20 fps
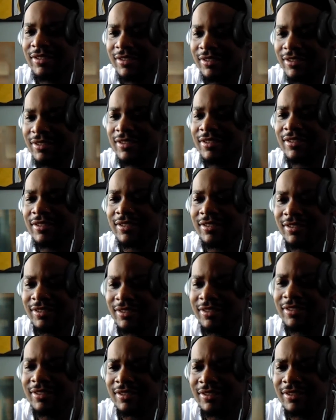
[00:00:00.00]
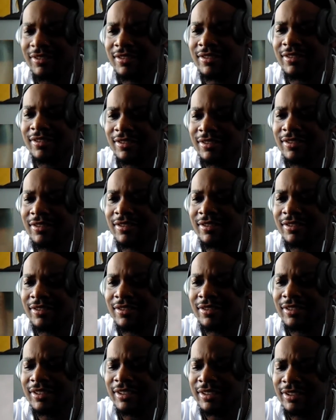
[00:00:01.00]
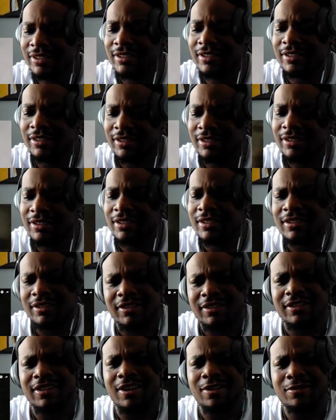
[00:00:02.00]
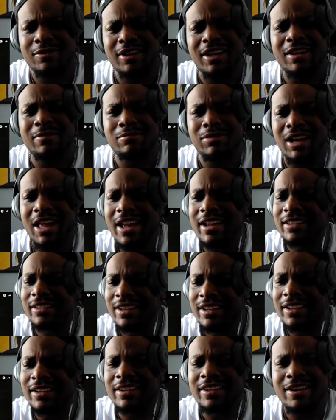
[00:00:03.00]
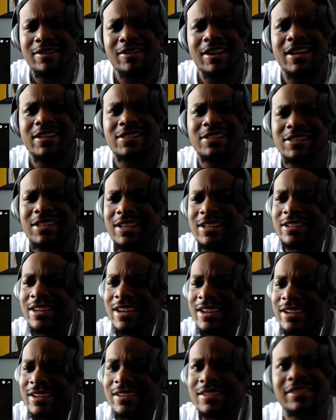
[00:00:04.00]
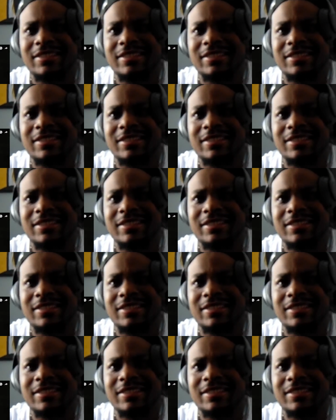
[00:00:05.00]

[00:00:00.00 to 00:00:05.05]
shit just flip like a quarter. Get a new. Okay, 6lack nigga, kill that shit, nigga.